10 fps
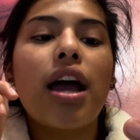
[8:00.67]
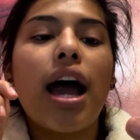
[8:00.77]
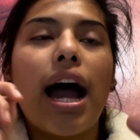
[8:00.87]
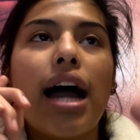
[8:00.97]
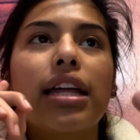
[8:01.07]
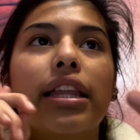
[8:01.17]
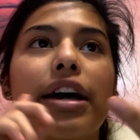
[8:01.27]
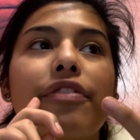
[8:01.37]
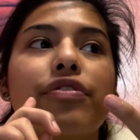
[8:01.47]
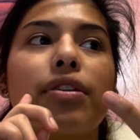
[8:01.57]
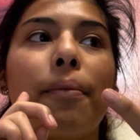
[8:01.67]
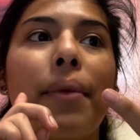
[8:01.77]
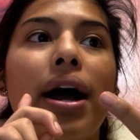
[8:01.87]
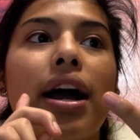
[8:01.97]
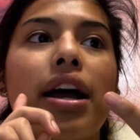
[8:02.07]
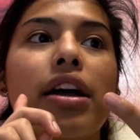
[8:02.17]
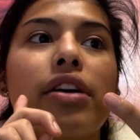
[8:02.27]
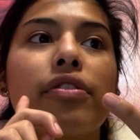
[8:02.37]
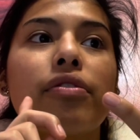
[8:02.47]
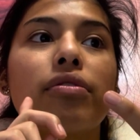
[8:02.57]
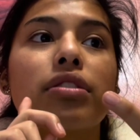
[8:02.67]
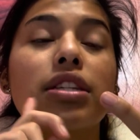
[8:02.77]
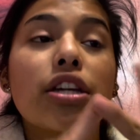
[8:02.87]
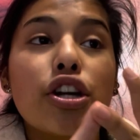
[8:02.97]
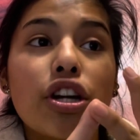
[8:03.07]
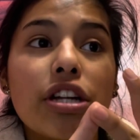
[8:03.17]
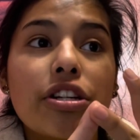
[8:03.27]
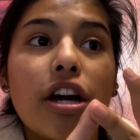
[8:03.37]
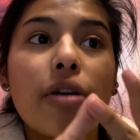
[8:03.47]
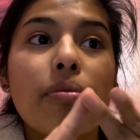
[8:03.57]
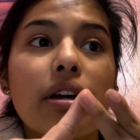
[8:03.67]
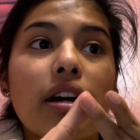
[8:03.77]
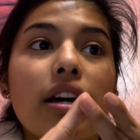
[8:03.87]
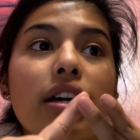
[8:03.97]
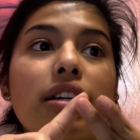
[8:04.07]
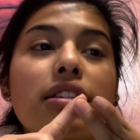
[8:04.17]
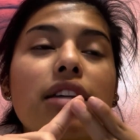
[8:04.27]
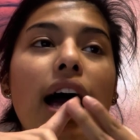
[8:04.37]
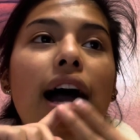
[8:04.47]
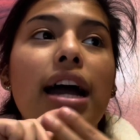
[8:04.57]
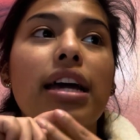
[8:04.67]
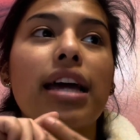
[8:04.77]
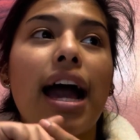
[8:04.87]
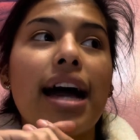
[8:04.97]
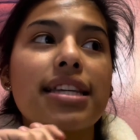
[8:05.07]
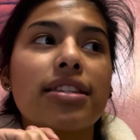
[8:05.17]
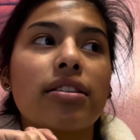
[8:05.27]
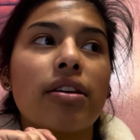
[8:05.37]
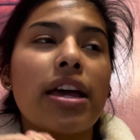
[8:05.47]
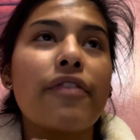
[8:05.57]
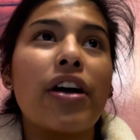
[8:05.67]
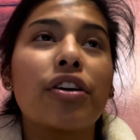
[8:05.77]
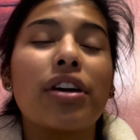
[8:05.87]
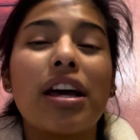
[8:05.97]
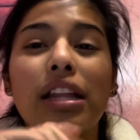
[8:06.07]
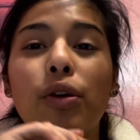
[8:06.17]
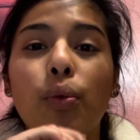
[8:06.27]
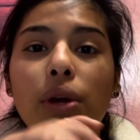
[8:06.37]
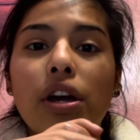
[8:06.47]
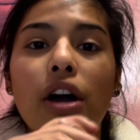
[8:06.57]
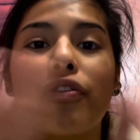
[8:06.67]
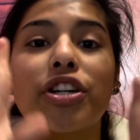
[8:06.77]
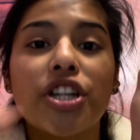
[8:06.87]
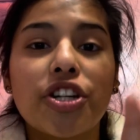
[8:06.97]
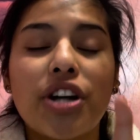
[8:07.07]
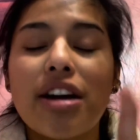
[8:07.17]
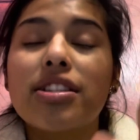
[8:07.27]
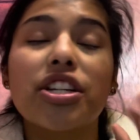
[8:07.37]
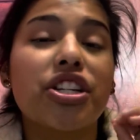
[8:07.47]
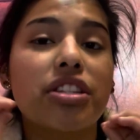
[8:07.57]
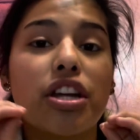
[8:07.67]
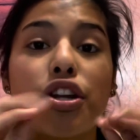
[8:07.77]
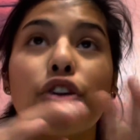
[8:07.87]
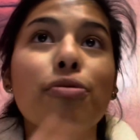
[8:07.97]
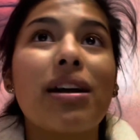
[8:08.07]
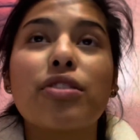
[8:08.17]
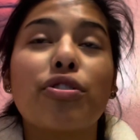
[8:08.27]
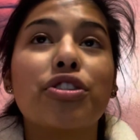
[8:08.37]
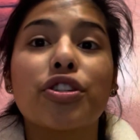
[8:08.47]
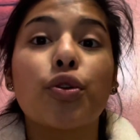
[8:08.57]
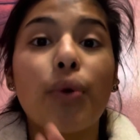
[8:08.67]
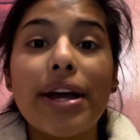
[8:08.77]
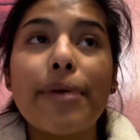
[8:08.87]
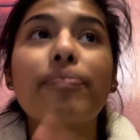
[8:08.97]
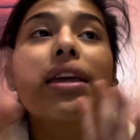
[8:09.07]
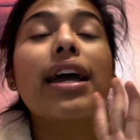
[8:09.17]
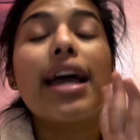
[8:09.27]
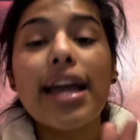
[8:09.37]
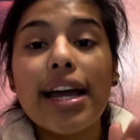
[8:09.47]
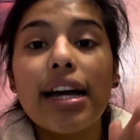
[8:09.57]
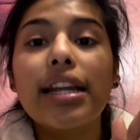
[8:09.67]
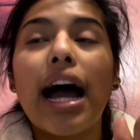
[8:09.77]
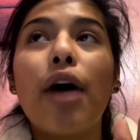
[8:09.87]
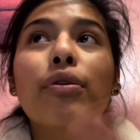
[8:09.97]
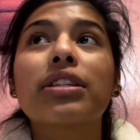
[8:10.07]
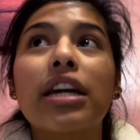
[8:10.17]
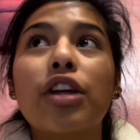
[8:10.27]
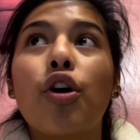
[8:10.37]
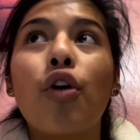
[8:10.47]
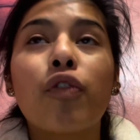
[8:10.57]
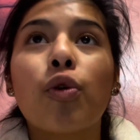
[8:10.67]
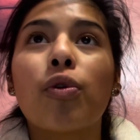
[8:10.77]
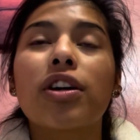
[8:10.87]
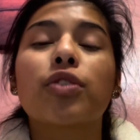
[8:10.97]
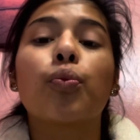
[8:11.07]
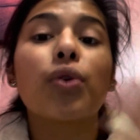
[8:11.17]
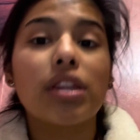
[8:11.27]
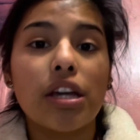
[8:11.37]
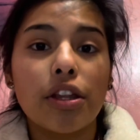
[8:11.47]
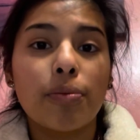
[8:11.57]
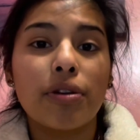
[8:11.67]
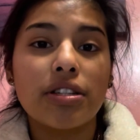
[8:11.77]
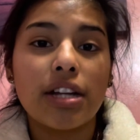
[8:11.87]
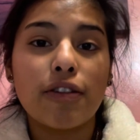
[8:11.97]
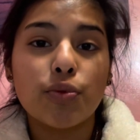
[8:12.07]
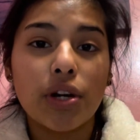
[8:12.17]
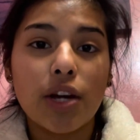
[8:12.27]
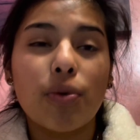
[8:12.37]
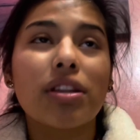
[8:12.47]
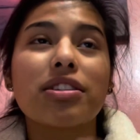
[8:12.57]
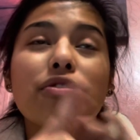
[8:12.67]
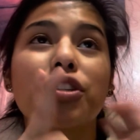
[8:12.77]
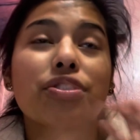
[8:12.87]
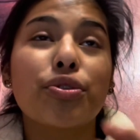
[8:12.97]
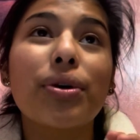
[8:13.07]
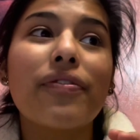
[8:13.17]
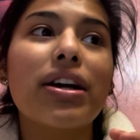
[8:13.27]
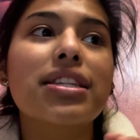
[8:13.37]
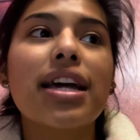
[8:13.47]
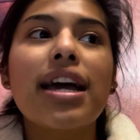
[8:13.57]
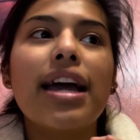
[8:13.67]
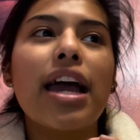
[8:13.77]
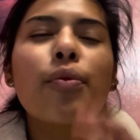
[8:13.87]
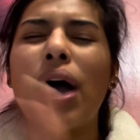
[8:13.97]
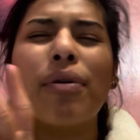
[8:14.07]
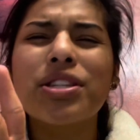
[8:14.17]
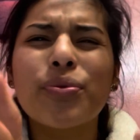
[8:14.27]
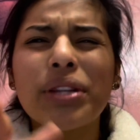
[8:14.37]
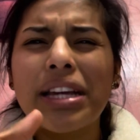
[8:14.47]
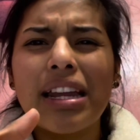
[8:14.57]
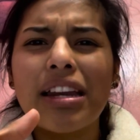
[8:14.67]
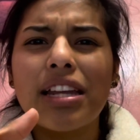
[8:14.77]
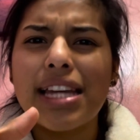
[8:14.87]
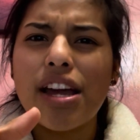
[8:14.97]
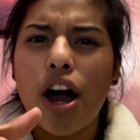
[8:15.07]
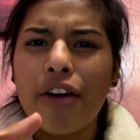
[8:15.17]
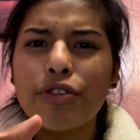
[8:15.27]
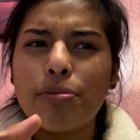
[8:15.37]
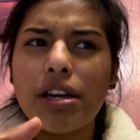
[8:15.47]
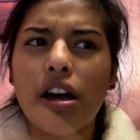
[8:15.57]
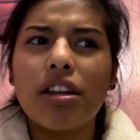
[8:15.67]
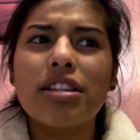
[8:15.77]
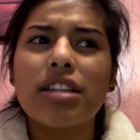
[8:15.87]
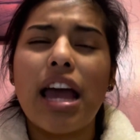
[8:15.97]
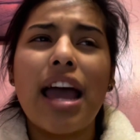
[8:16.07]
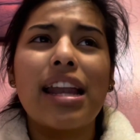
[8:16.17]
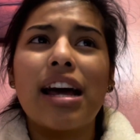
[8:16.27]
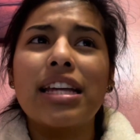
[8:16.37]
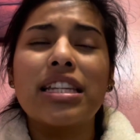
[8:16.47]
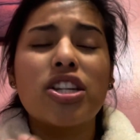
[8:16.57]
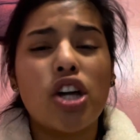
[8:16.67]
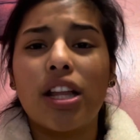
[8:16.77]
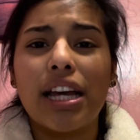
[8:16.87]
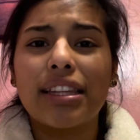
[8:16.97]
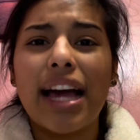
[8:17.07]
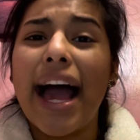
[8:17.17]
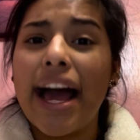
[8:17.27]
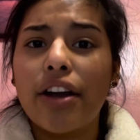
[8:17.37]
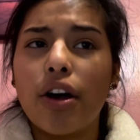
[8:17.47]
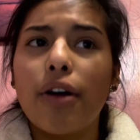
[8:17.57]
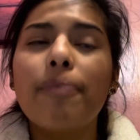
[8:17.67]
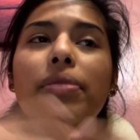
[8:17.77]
I left my security job because I asked if I could get like a week off for cheer trials, and she said no, you might as well just quit. And I was getting overworked with the other person I was working with because it was just 2 of us, and I wasn't really getting a day off, to be honest, and I did not like that at all.